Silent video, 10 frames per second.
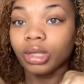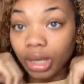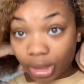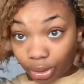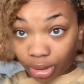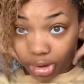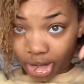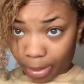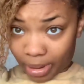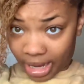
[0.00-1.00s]
And you know,
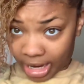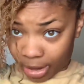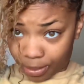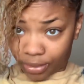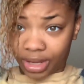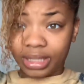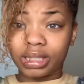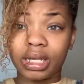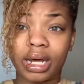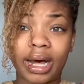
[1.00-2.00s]
a pineapple
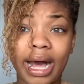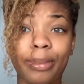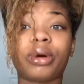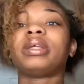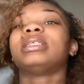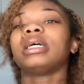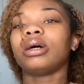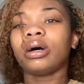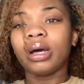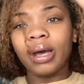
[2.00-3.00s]
is the high
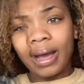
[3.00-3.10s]
ponytail.